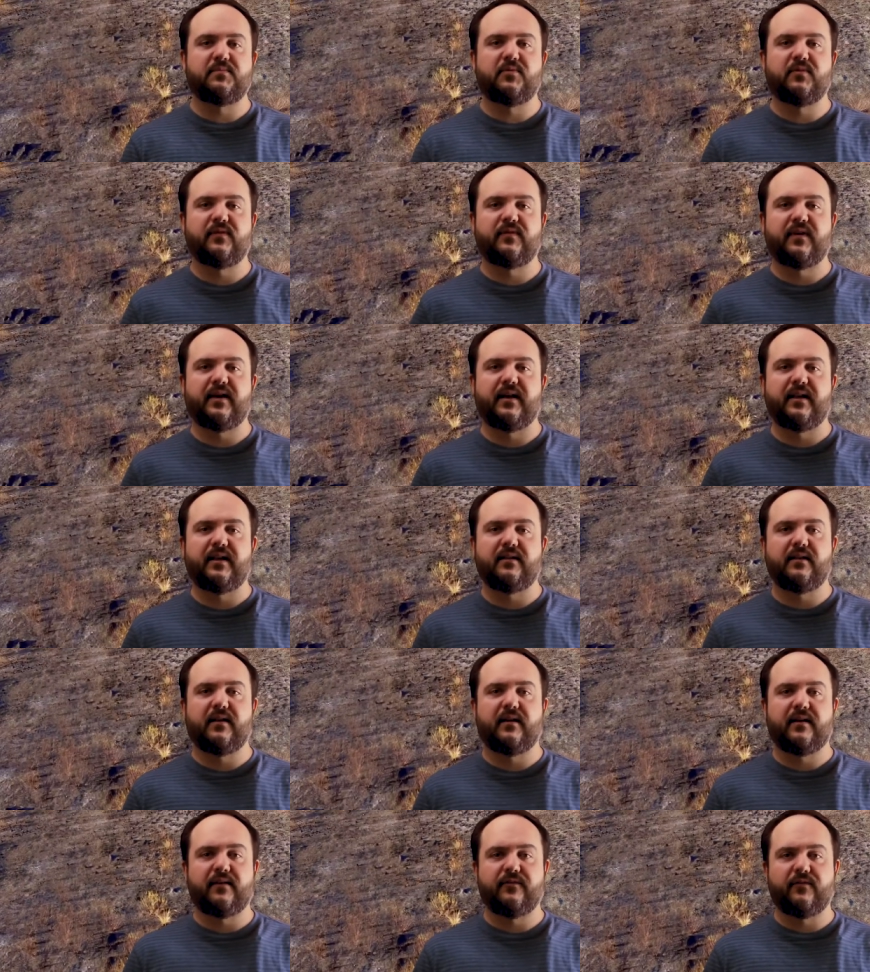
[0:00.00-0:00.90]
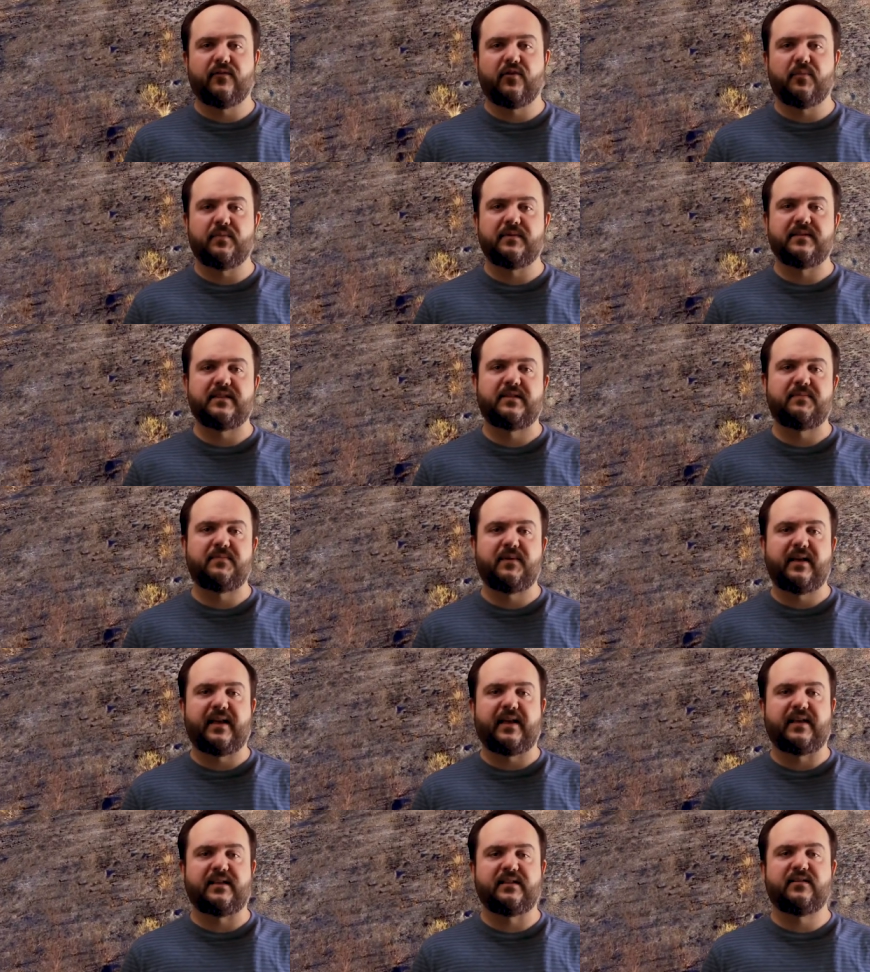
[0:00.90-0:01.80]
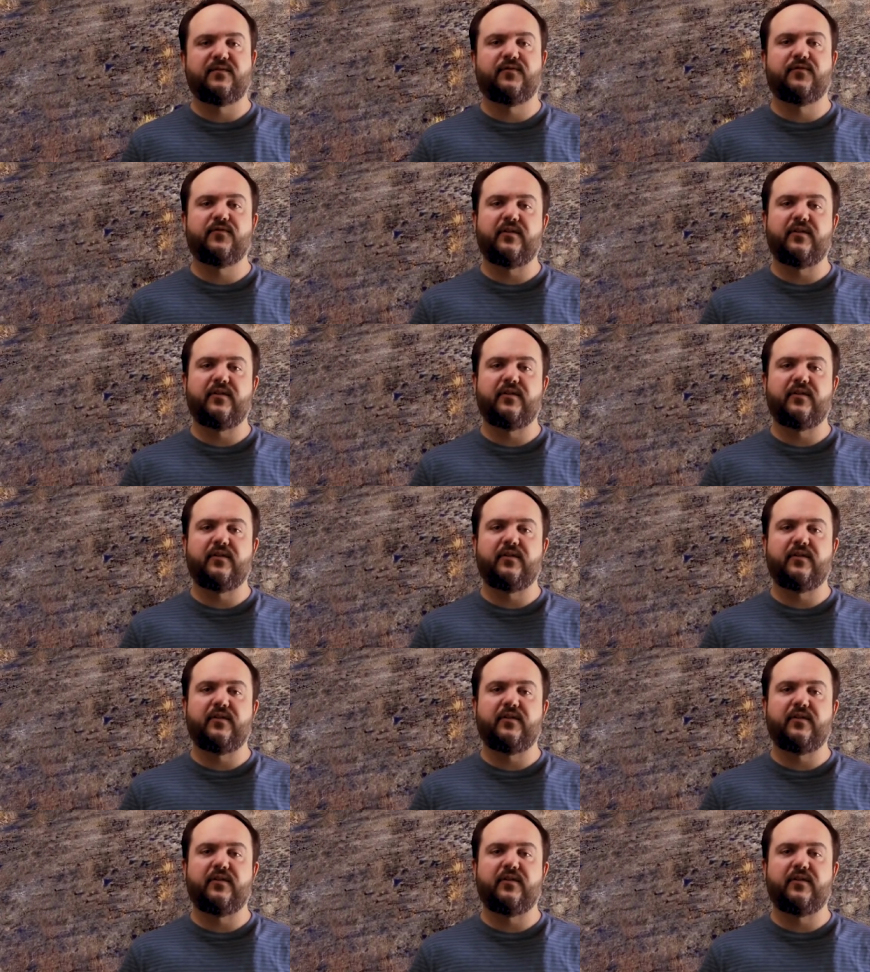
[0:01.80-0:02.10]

is provide a lot of open space,